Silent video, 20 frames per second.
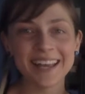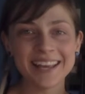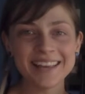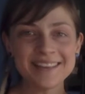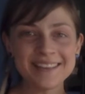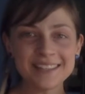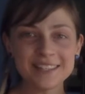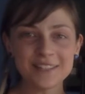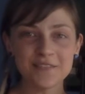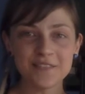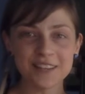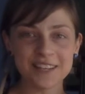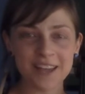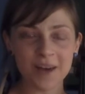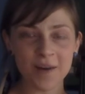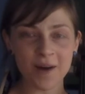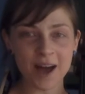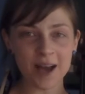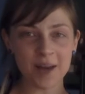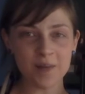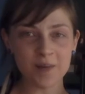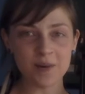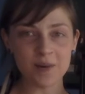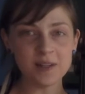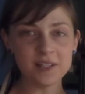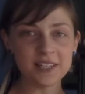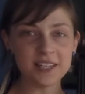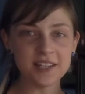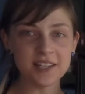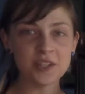In this video, I'm
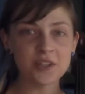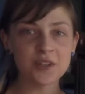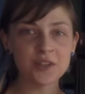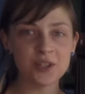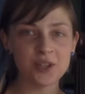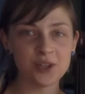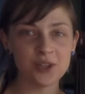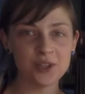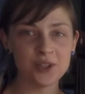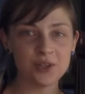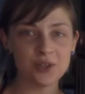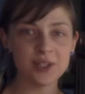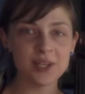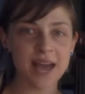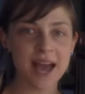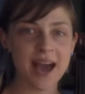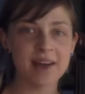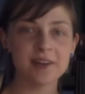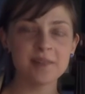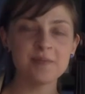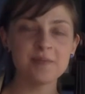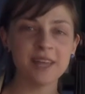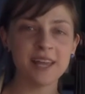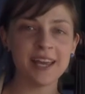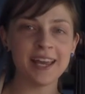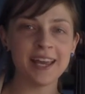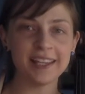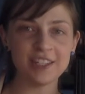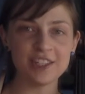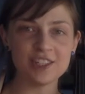going to introduce you to how to play
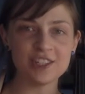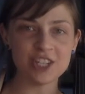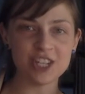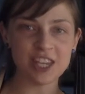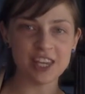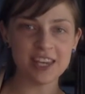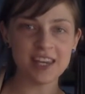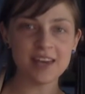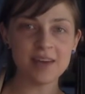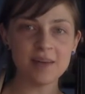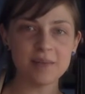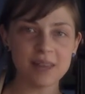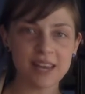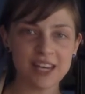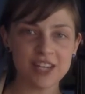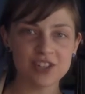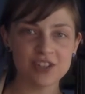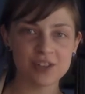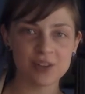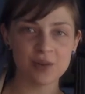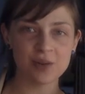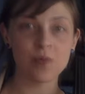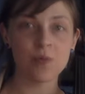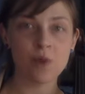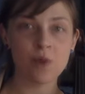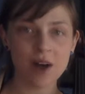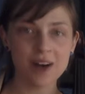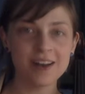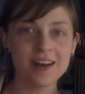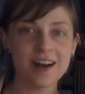a G major
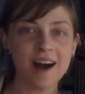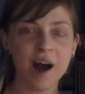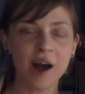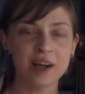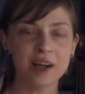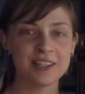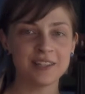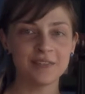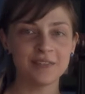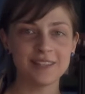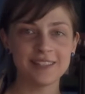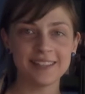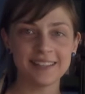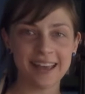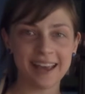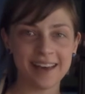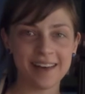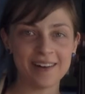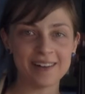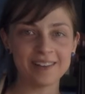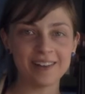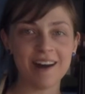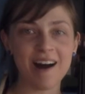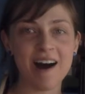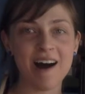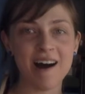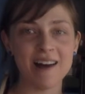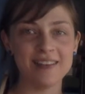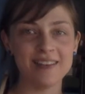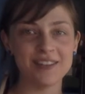one octave scale
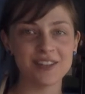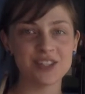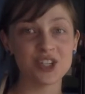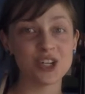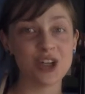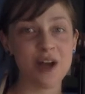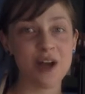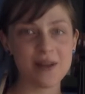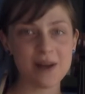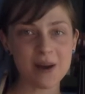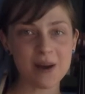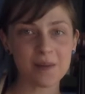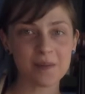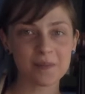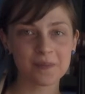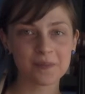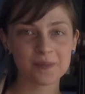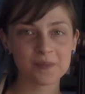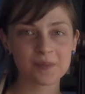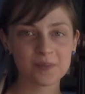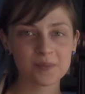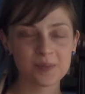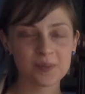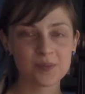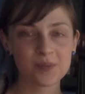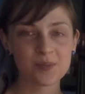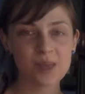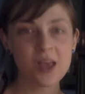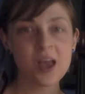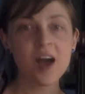on the cello.
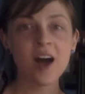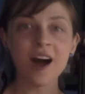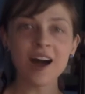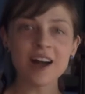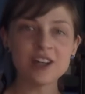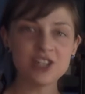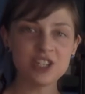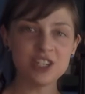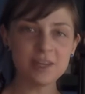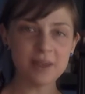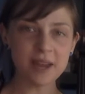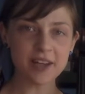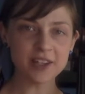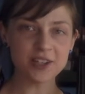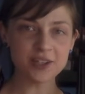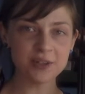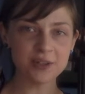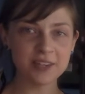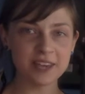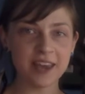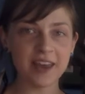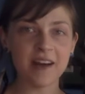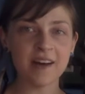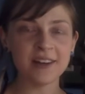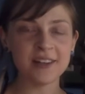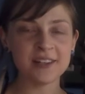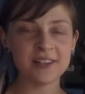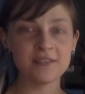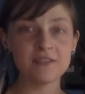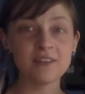A G major
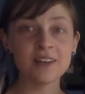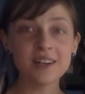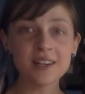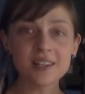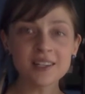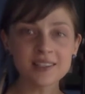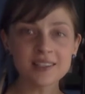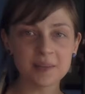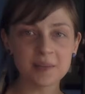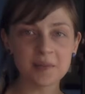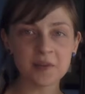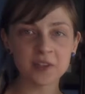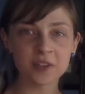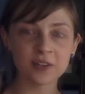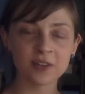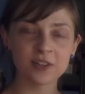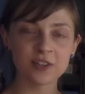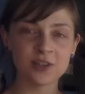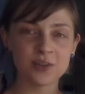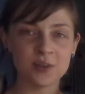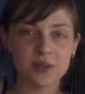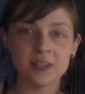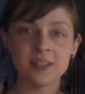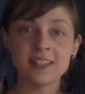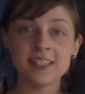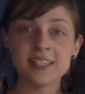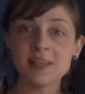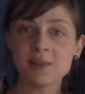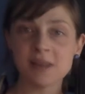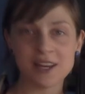scale is very similar to a
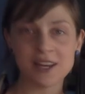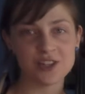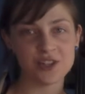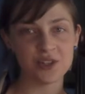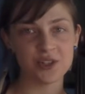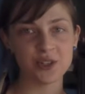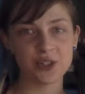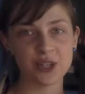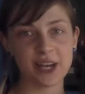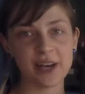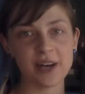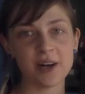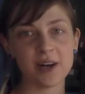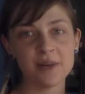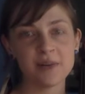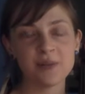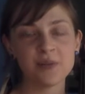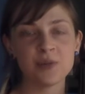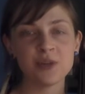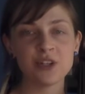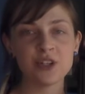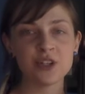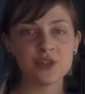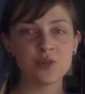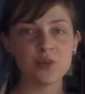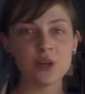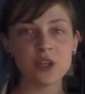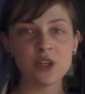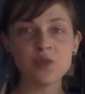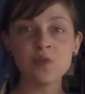D major scale, which is
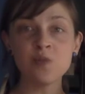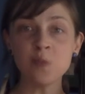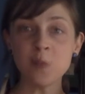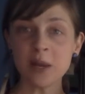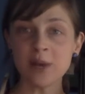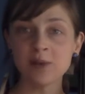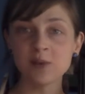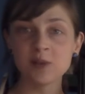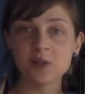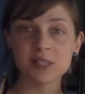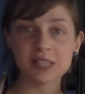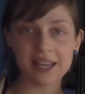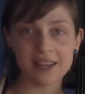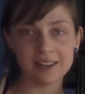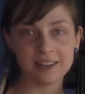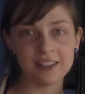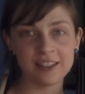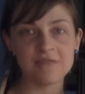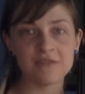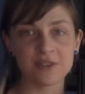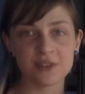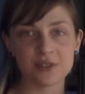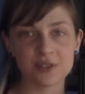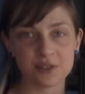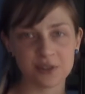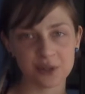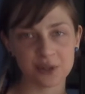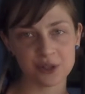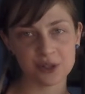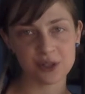what you most likely
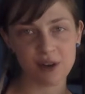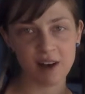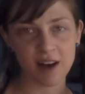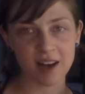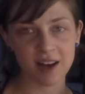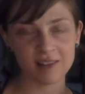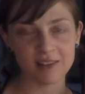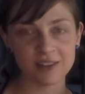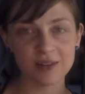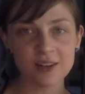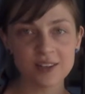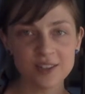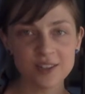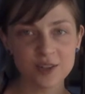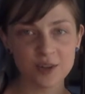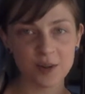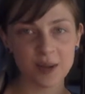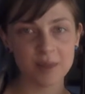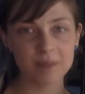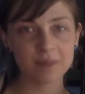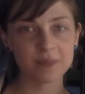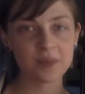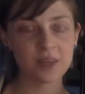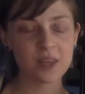first learned on your instrument.